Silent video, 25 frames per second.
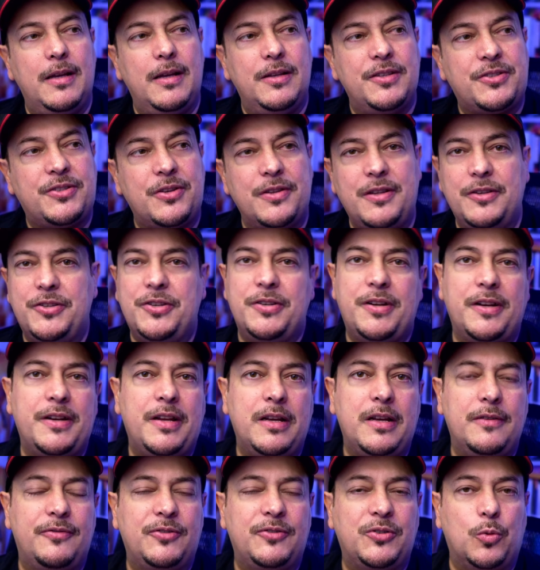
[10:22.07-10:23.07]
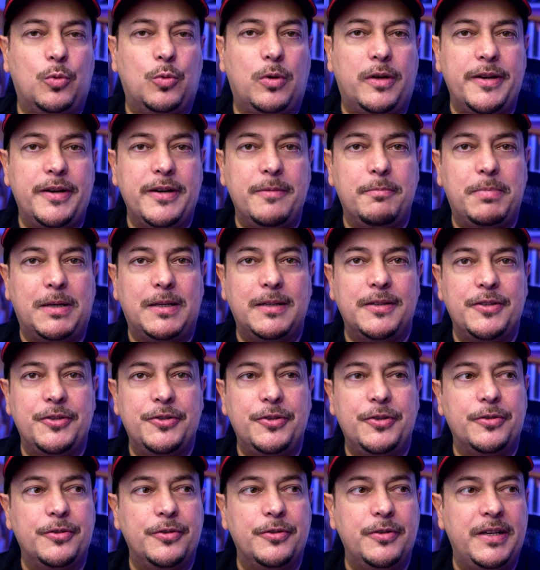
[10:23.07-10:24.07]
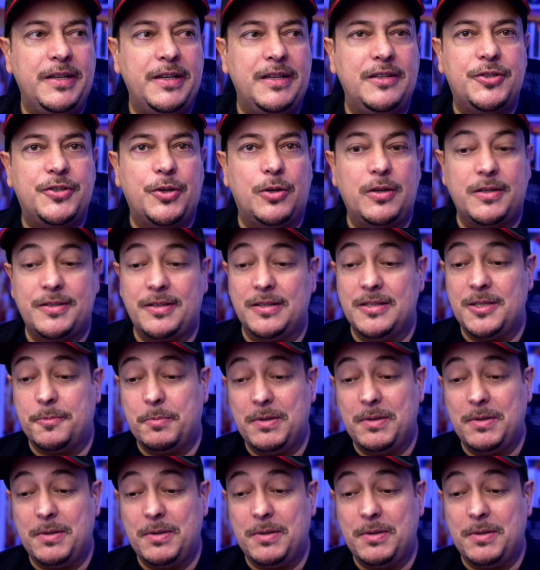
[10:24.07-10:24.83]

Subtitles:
so that you don't have to worry about, you know, any toxins.